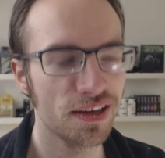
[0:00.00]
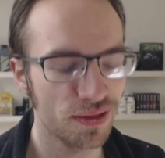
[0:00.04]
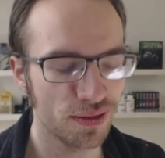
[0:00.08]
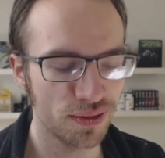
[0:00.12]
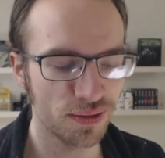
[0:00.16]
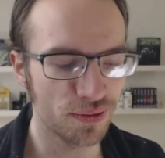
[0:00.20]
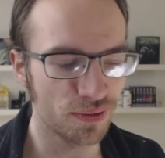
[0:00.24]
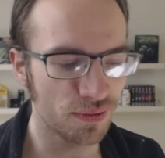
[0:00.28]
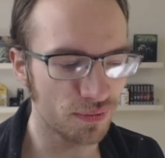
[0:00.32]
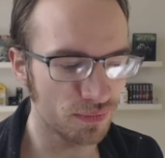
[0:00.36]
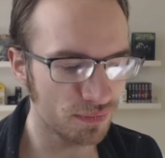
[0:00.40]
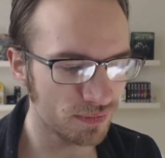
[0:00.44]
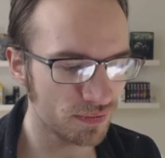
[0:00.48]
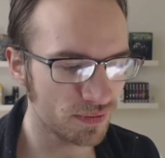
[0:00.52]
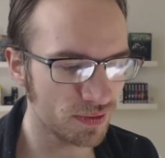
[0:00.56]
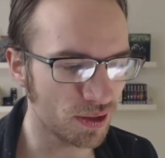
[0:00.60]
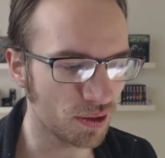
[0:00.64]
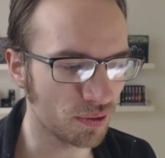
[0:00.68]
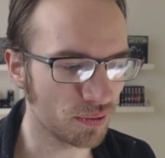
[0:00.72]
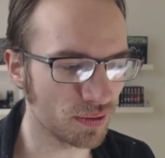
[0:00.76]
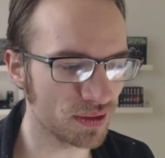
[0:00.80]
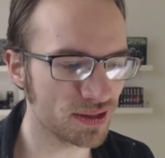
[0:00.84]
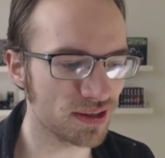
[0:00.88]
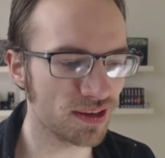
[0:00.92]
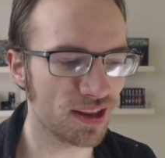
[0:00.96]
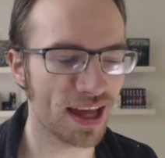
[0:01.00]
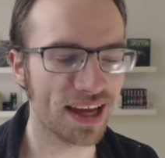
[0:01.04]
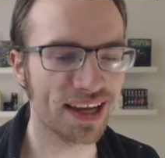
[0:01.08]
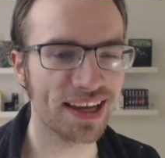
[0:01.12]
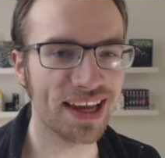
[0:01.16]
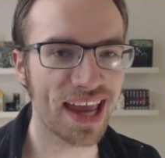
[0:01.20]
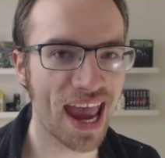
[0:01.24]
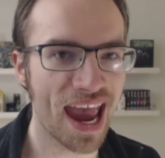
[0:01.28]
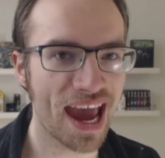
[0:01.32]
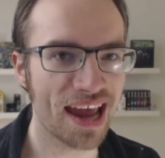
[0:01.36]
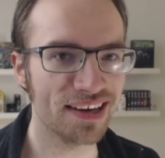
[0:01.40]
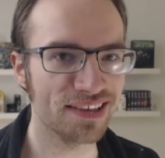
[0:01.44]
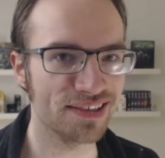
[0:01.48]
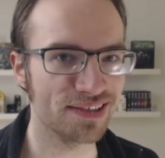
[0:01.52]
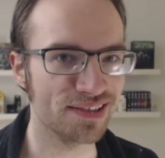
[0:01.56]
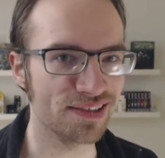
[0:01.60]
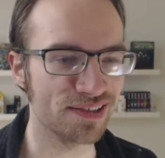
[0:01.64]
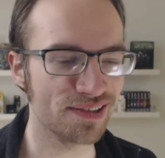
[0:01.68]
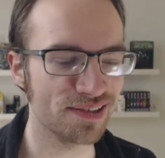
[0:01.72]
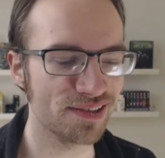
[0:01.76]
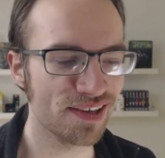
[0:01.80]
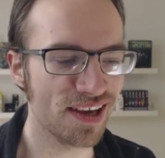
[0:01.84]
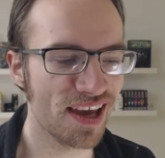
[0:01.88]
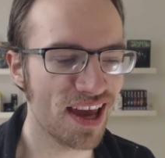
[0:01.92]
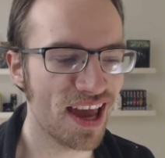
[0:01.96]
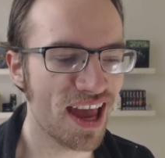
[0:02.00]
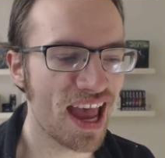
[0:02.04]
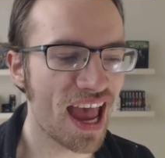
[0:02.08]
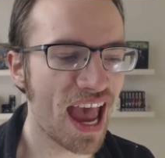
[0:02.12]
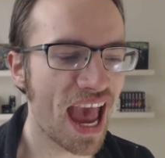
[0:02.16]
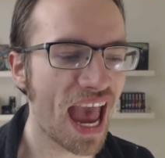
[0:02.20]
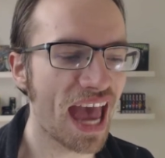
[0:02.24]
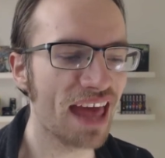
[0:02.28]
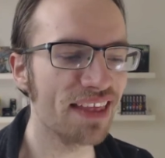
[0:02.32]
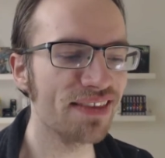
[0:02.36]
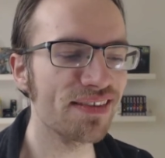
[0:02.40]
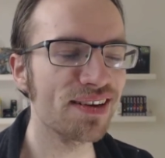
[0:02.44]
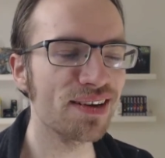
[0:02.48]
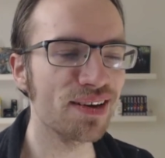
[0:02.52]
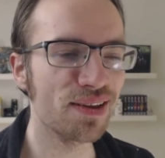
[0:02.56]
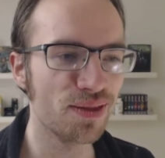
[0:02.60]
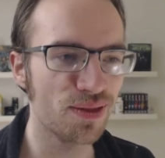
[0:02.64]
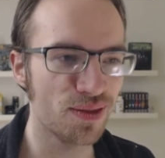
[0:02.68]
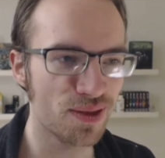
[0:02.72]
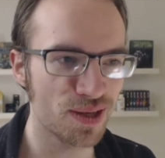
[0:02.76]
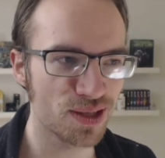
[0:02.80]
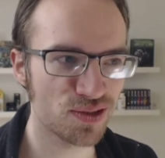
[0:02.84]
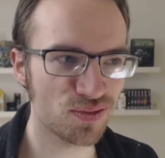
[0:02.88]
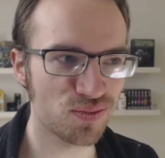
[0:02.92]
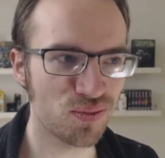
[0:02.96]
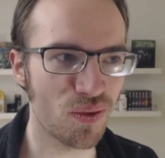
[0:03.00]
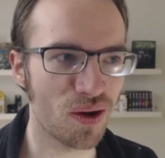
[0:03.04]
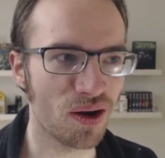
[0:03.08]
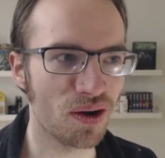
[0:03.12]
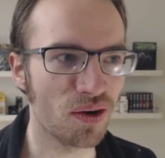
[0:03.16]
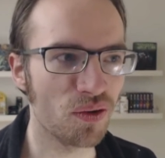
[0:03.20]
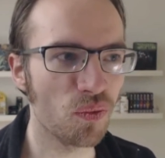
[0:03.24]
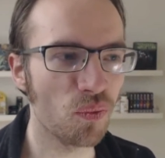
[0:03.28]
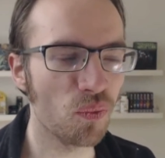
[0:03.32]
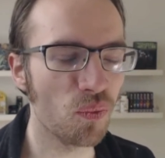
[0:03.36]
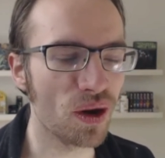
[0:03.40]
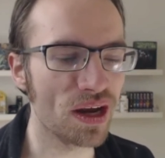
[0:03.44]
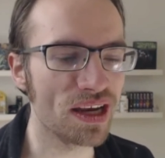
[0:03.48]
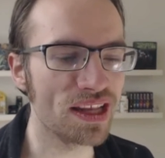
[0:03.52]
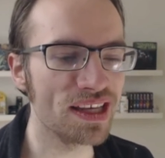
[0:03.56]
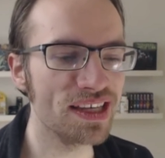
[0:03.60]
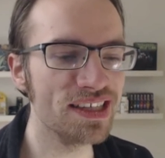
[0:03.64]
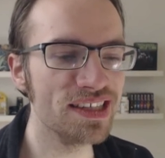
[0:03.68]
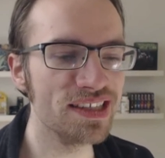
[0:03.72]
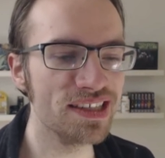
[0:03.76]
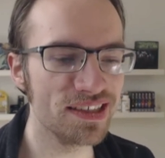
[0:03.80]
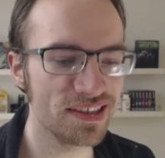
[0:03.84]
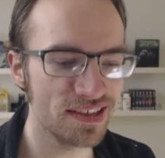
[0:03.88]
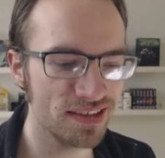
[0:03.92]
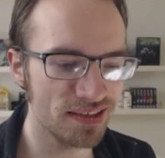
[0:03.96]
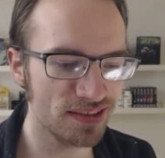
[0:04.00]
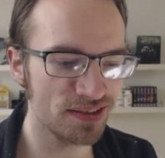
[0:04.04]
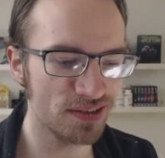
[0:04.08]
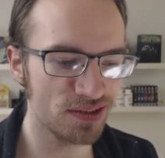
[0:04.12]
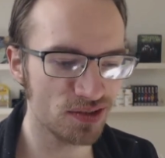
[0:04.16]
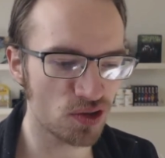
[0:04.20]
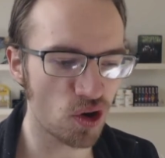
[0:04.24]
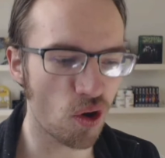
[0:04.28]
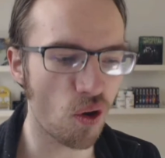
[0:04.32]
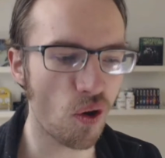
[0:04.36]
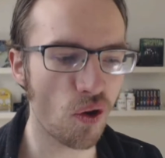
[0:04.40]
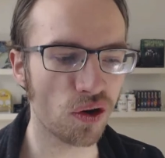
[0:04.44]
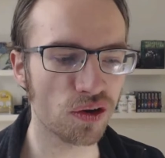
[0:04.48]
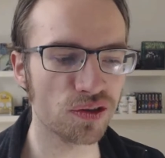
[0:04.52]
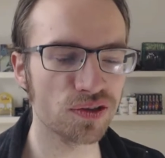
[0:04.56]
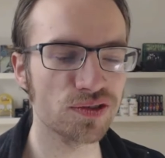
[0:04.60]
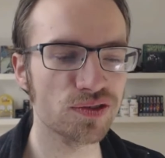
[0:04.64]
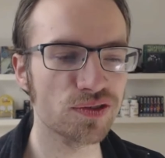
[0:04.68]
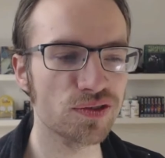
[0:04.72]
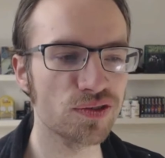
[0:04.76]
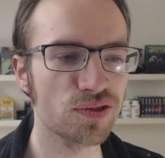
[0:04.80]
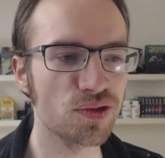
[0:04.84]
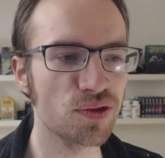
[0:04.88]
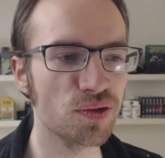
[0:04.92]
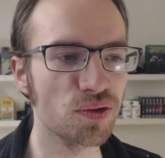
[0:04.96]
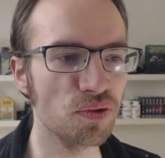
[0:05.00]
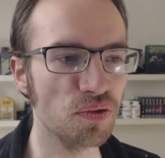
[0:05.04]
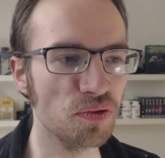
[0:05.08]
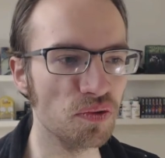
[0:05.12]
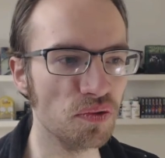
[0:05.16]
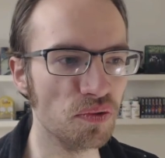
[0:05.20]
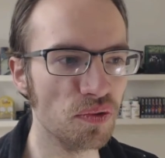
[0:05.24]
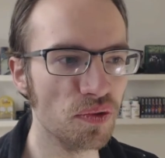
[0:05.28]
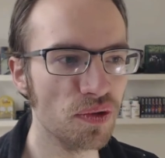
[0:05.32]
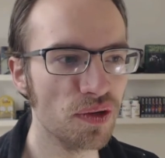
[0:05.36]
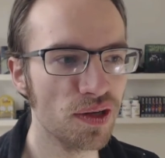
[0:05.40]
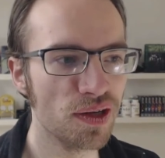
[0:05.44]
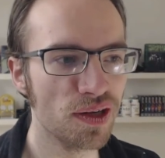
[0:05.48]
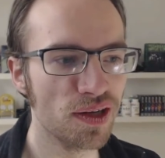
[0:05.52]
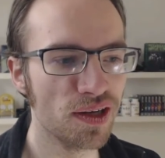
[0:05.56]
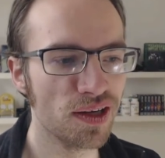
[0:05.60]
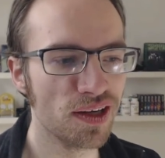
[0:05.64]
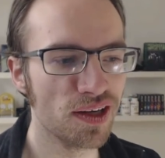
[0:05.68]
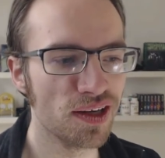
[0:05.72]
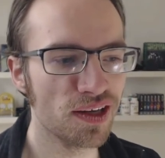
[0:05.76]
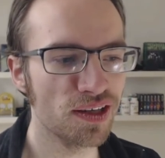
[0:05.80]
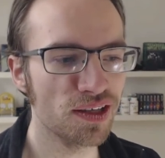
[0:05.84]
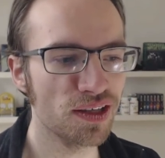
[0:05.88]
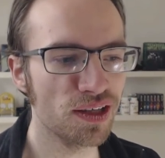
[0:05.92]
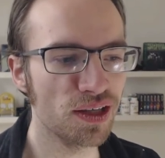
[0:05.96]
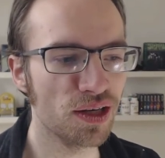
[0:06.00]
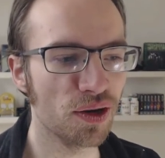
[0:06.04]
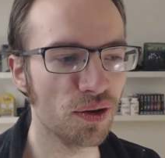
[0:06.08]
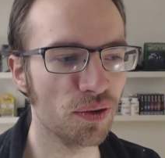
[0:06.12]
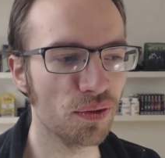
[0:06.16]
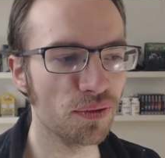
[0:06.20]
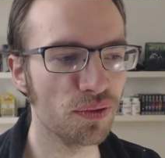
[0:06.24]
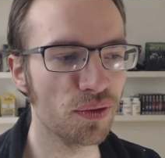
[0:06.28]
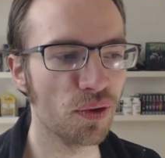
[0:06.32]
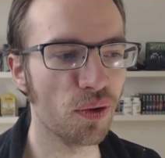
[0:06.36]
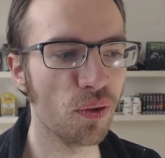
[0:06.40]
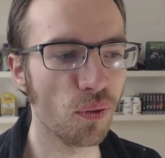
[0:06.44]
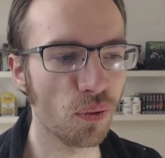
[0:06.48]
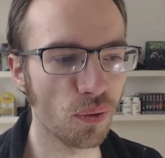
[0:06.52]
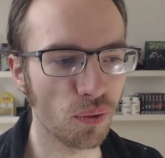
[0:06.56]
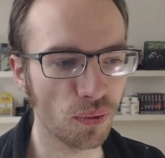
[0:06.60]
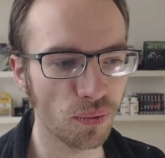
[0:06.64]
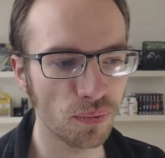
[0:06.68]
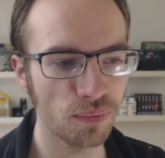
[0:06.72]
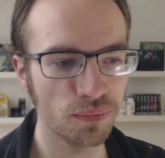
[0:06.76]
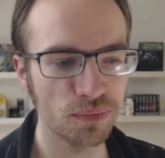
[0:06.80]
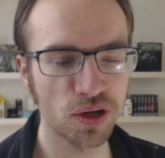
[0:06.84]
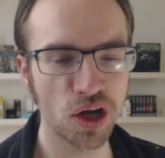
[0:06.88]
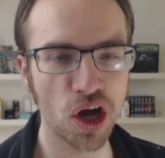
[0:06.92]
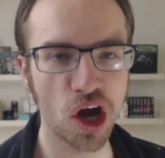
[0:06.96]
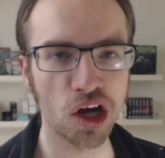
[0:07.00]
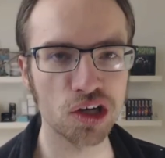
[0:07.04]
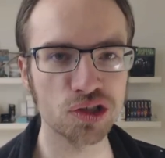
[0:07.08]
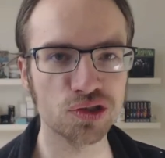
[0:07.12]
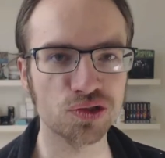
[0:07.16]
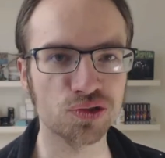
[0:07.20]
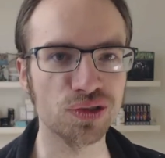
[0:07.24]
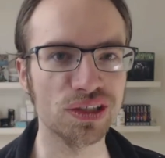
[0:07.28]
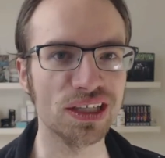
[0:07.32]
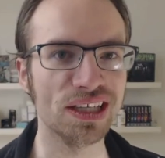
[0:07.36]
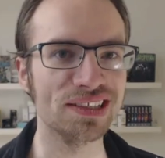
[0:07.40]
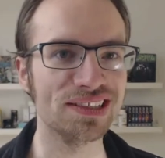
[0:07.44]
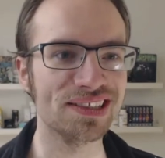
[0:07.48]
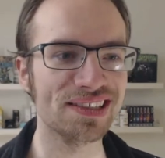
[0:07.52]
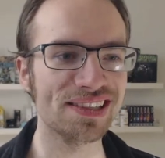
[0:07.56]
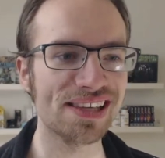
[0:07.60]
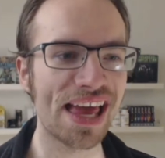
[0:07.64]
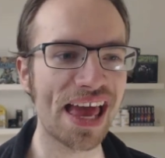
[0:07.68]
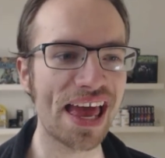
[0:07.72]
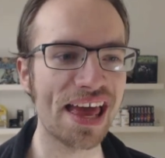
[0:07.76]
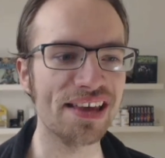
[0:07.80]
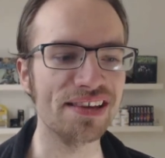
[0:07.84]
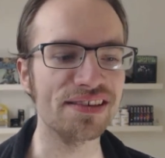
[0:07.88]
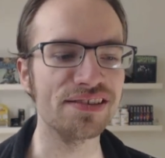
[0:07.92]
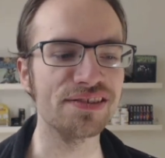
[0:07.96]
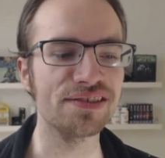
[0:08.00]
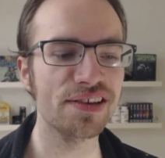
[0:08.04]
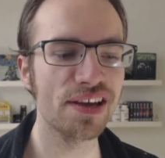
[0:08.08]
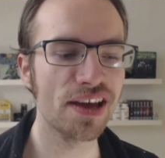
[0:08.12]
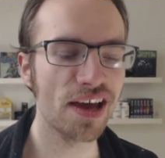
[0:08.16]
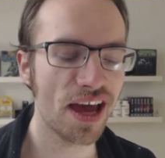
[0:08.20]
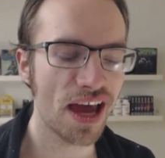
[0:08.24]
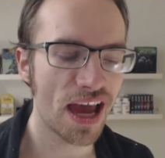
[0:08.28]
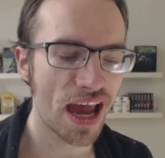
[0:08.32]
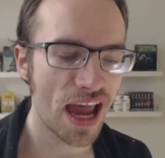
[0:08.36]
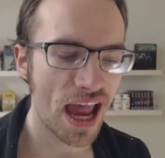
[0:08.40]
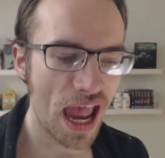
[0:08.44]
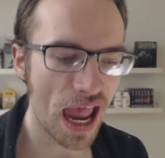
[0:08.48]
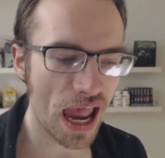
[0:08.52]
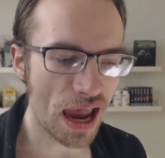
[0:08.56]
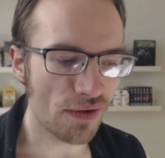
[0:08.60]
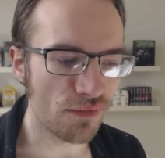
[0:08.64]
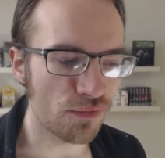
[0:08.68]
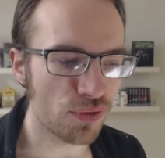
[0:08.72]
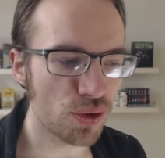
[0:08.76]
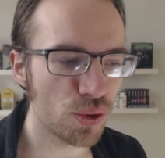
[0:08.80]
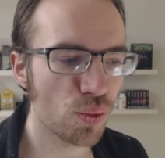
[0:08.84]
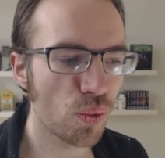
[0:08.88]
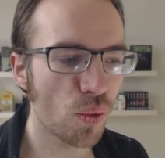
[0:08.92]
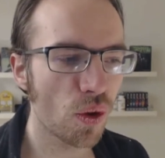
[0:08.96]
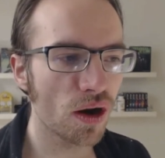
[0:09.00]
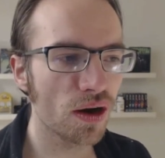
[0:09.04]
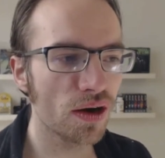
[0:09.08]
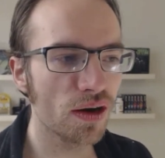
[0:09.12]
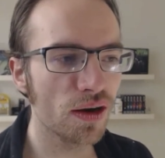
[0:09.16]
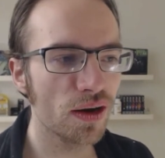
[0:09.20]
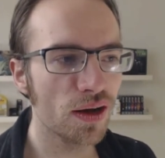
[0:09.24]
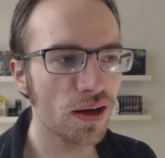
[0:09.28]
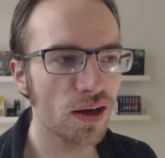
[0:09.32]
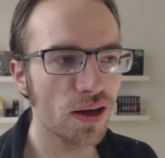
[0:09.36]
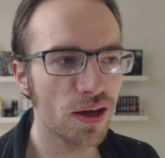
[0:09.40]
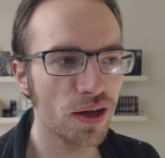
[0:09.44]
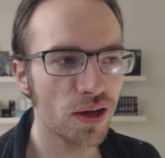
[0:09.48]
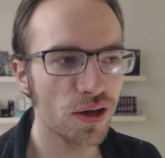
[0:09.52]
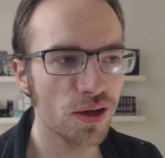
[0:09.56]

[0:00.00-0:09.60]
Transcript: the, you know, it's like Katniss's. And then in this one, when he talks to, you know, the whole country and says, everyone,